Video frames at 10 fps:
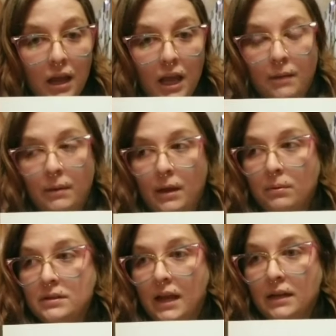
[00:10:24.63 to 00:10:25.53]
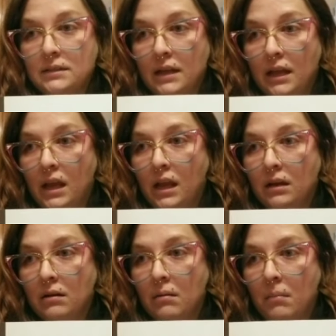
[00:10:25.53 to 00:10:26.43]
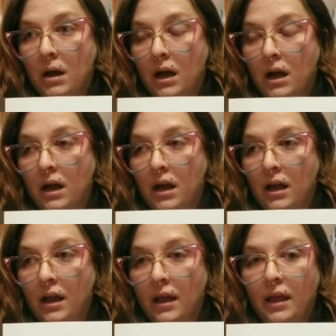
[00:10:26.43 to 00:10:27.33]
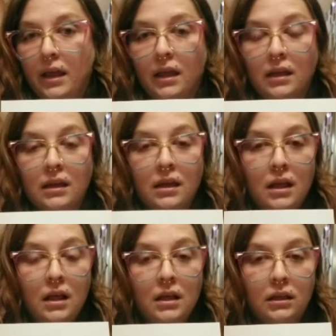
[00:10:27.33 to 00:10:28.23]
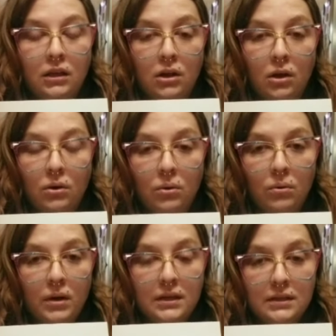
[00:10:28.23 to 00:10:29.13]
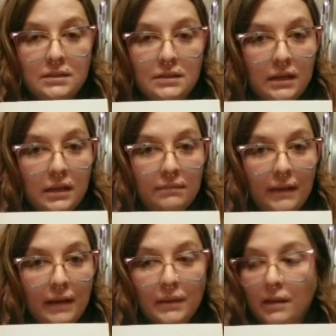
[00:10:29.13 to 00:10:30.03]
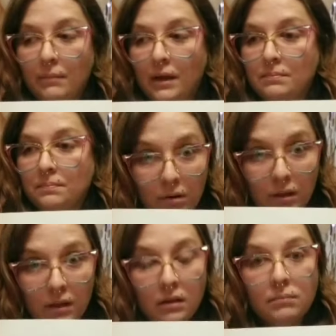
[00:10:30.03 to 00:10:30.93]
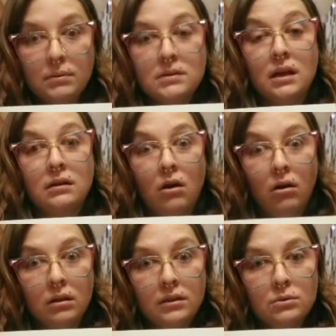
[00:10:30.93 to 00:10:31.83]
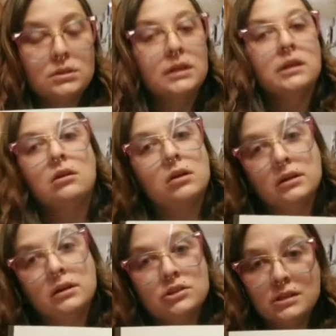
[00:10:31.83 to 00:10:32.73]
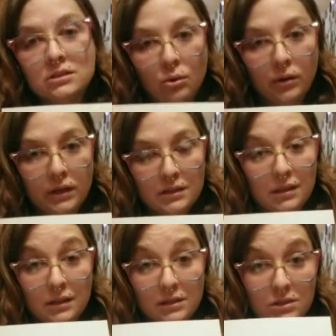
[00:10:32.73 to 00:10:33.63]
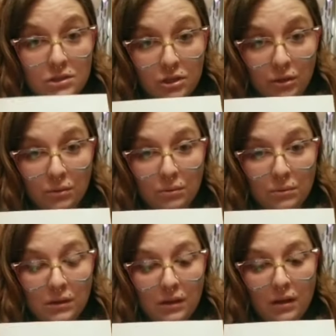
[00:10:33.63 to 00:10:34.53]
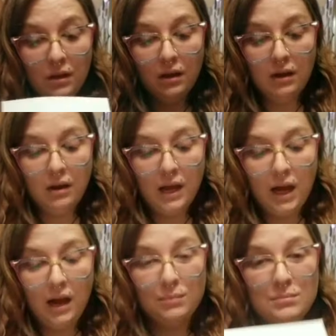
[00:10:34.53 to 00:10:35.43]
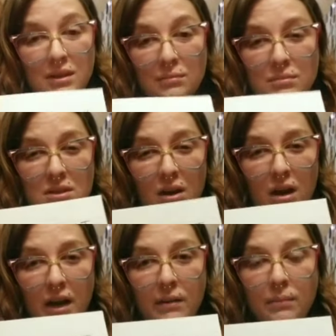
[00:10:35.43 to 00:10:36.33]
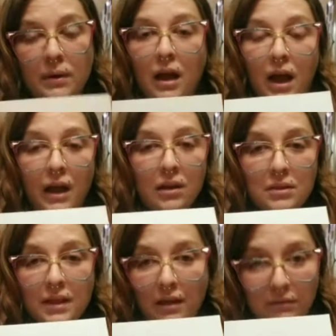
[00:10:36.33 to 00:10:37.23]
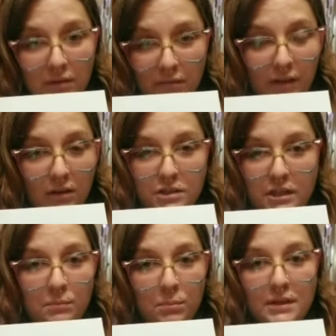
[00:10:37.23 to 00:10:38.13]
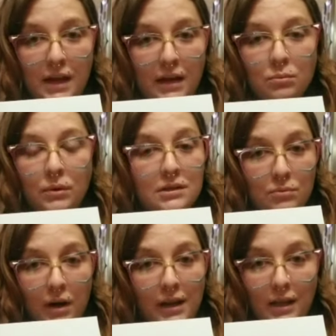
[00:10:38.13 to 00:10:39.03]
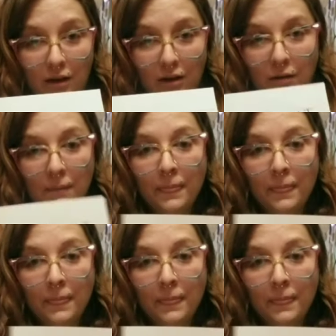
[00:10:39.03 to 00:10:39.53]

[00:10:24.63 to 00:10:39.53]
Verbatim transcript: Am I protecting my, you know, extended family? Am I really going to protect all of those? Like, your energy is going into this too. I'm sorry, but I only have enough energy to protect what is right here.